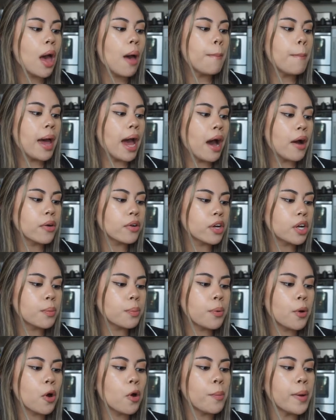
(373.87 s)

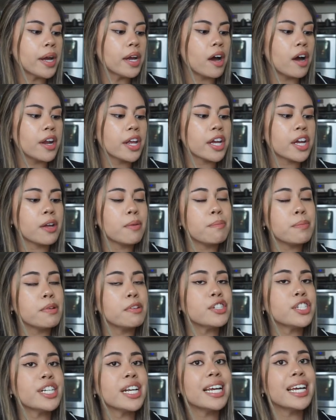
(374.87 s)
powdered probiotic
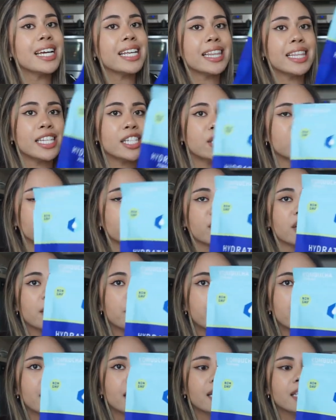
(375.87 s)
kombucha in this drink
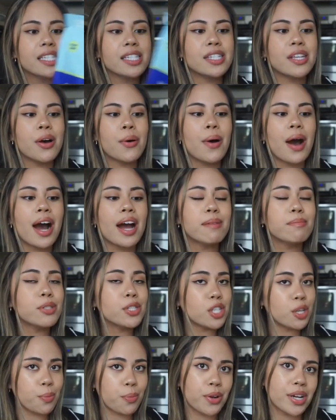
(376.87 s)
mix. So I'm
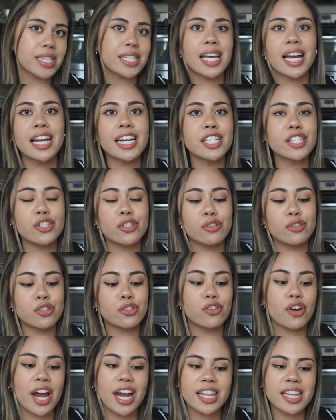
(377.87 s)
super excited to
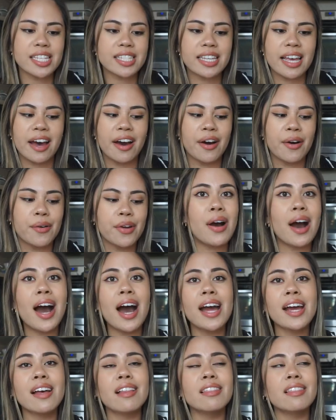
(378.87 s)
try this out.
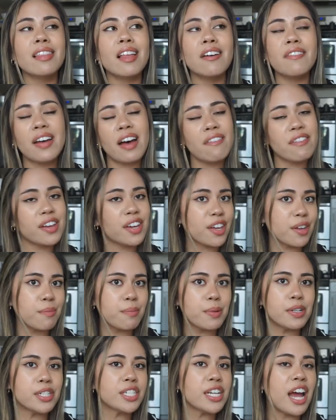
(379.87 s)
I love having
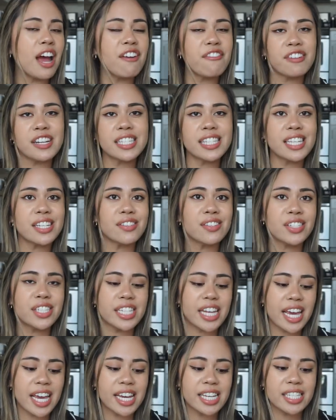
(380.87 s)
kombucha every single
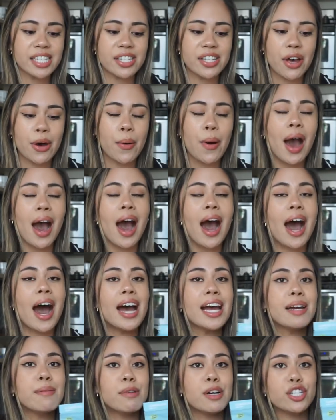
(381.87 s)
day, so
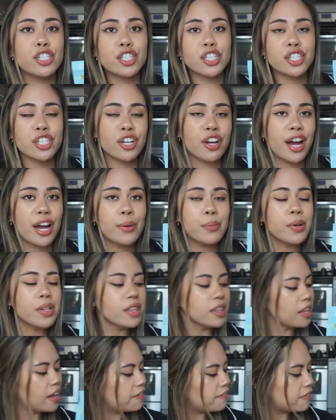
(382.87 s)
I am sure I
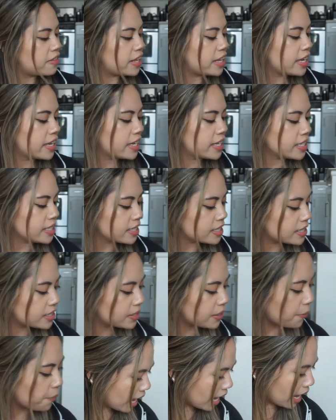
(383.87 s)
will love this.
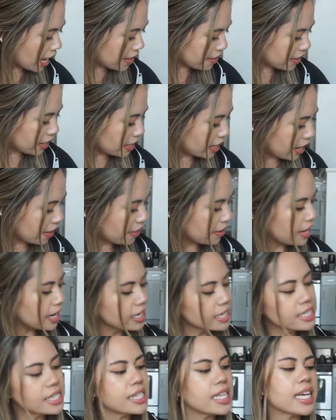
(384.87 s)
And then the
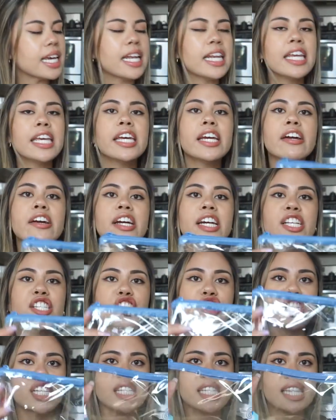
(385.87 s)
next thing in here
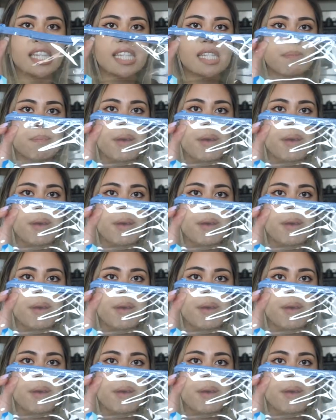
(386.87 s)
is just this